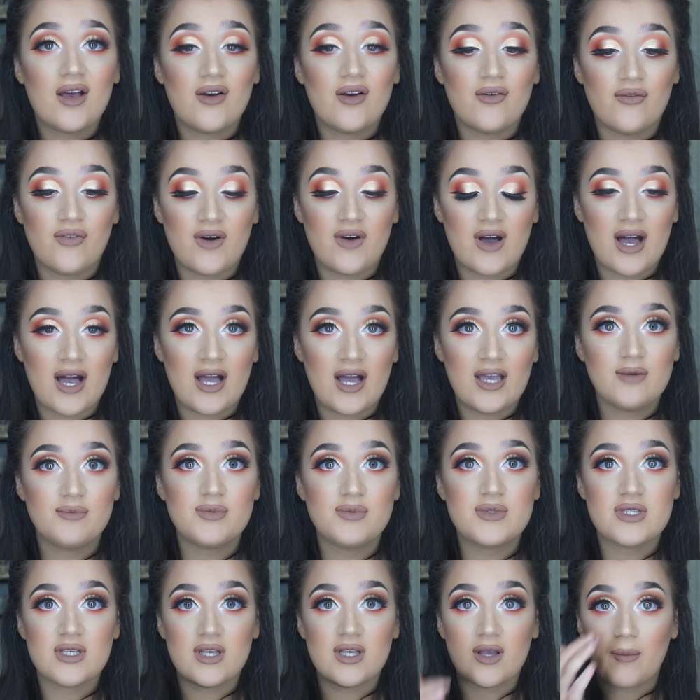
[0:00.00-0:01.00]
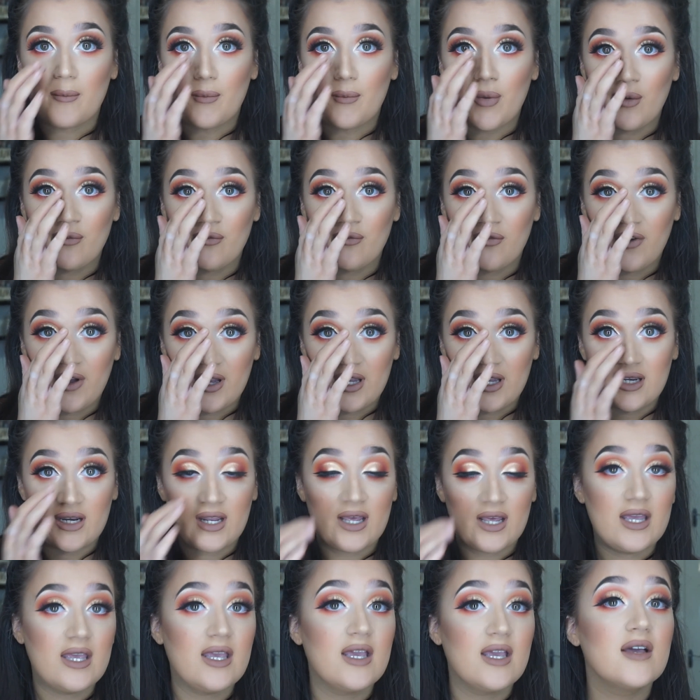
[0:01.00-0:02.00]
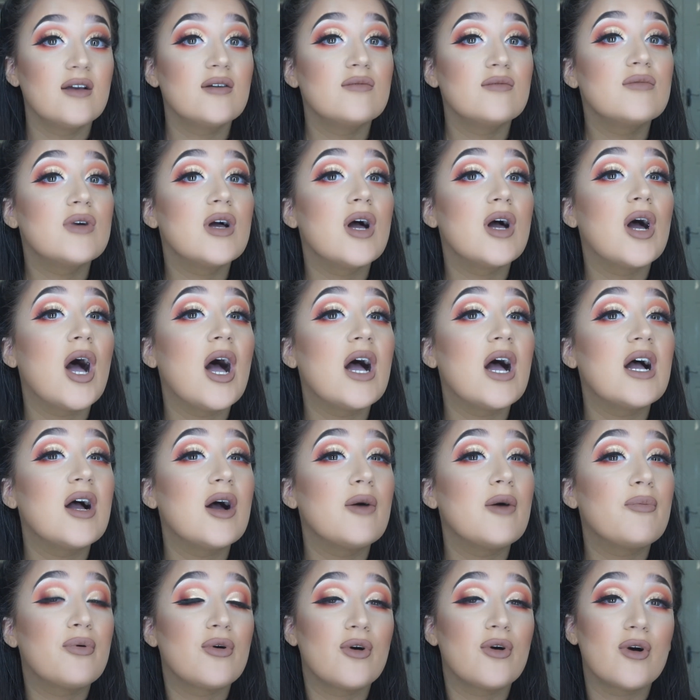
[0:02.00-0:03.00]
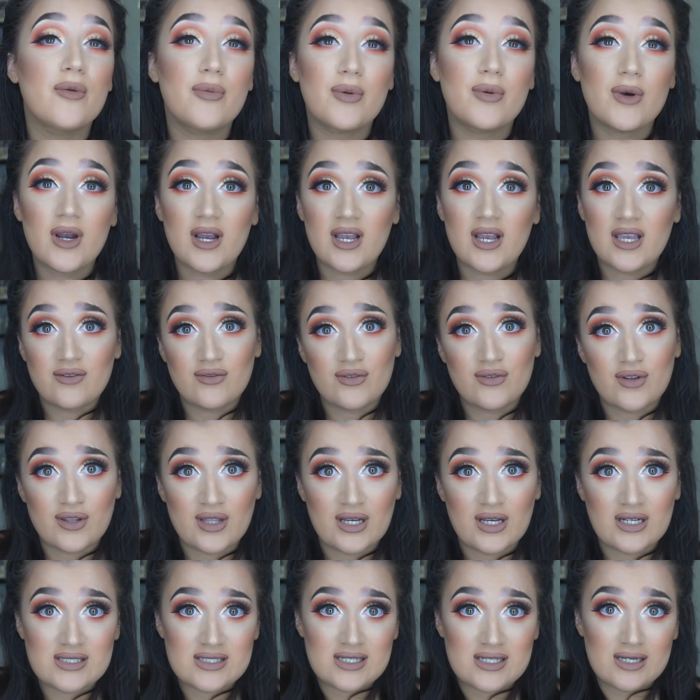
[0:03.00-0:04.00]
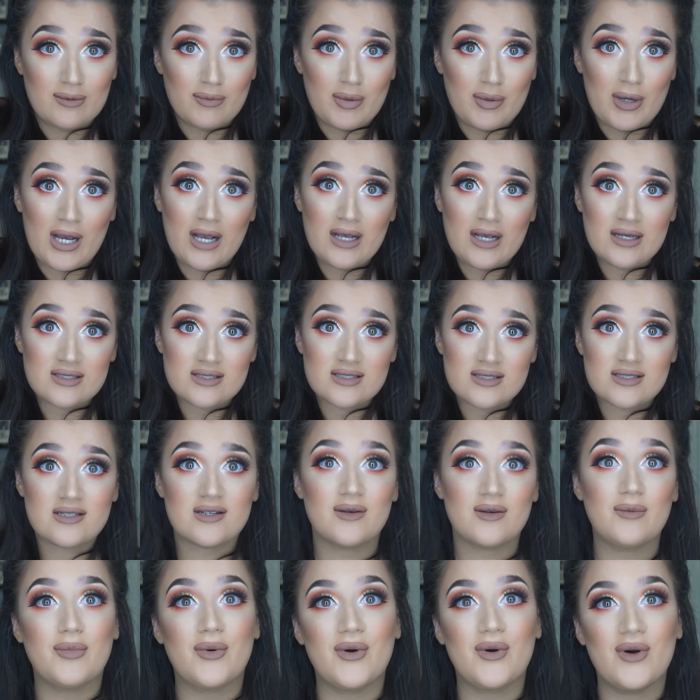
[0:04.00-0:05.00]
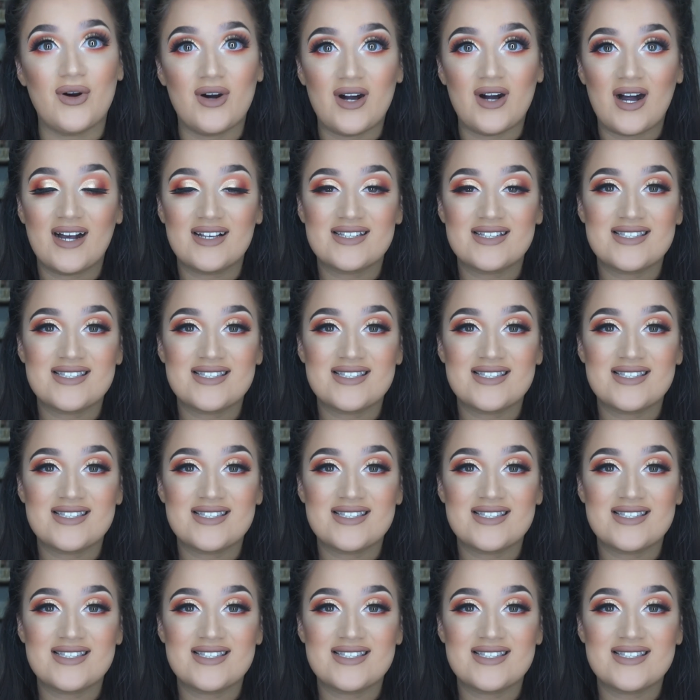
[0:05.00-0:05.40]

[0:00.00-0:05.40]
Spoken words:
vibes, bonfire night appropriate, even though that has now passed, but I